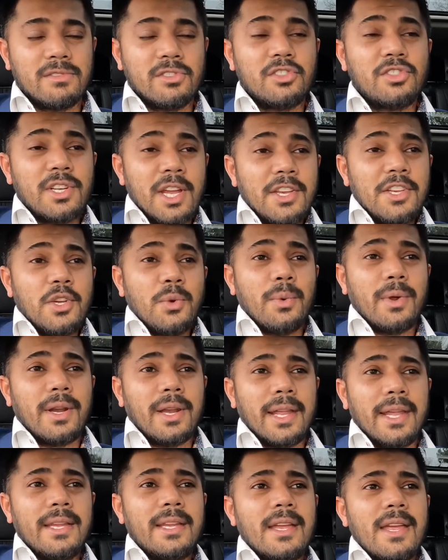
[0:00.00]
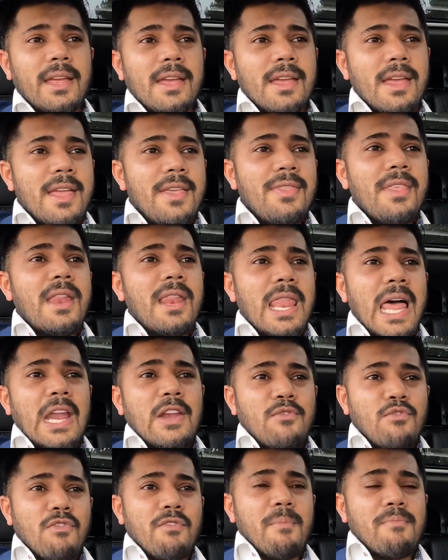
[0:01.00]
Genuinely, in the
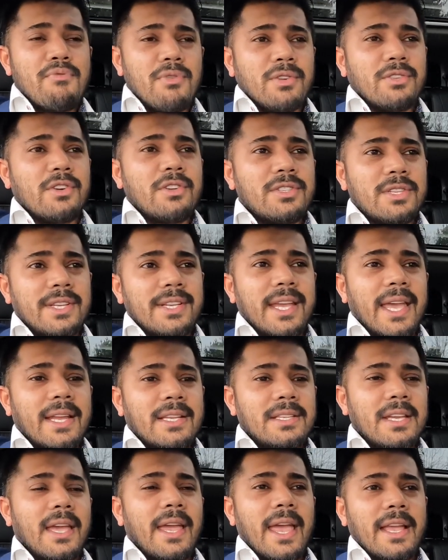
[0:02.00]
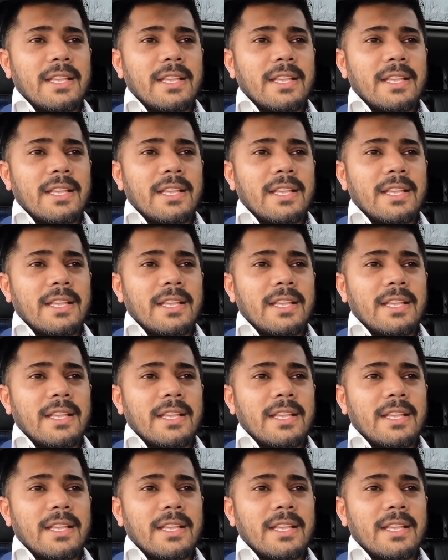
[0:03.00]
Land Rover product, to get a